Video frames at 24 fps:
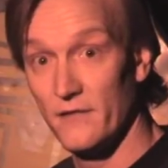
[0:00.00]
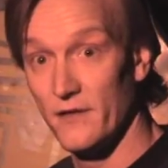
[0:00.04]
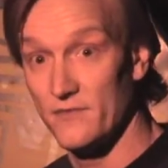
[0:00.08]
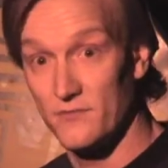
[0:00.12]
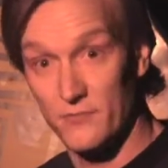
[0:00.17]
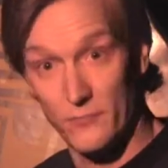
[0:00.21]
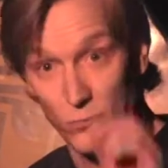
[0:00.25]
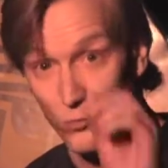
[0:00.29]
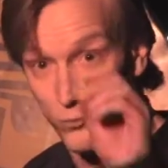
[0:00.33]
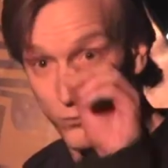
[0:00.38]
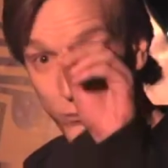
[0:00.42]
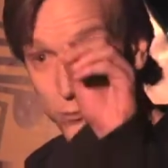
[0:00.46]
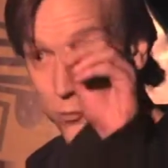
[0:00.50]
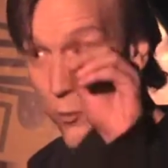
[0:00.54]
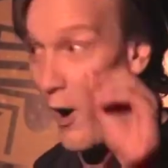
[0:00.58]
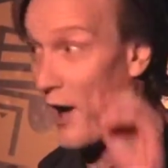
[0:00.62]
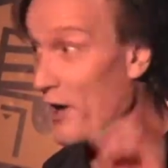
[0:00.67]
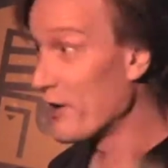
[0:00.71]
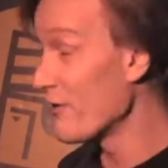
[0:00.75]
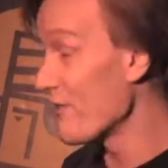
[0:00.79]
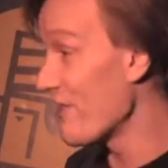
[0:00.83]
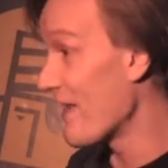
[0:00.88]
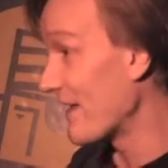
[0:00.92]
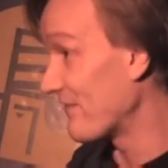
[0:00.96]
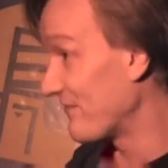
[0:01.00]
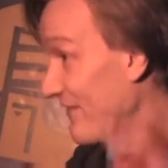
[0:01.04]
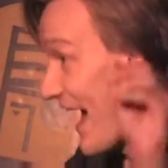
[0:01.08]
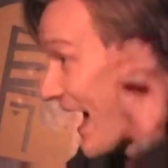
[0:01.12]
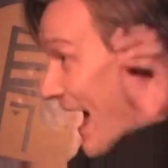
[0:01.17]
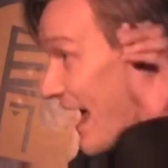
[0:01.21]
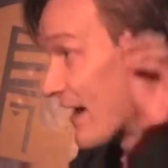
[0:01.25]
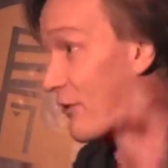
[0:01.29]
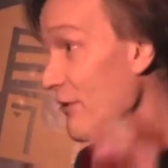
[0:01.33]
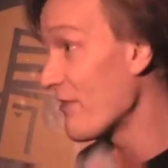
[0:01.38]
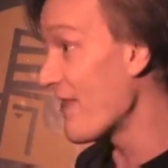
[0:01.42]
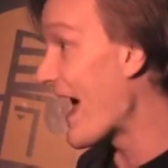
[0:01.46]
It's one or that,
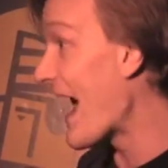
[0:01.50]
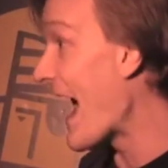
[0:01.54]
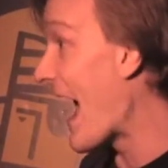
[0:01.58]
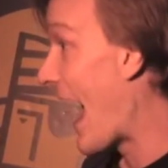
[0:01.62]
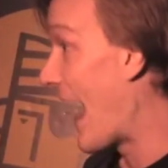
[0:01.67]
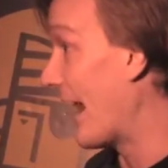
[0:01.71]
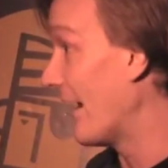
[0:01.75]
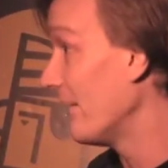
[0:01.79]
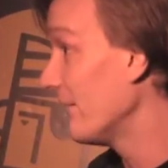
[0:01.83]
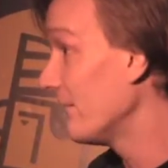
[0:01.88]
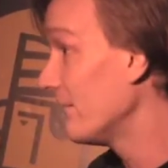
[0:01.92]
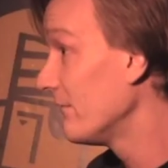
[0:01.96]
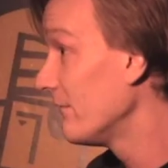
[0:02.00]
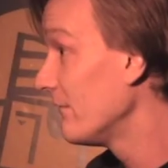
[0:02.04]
that or that.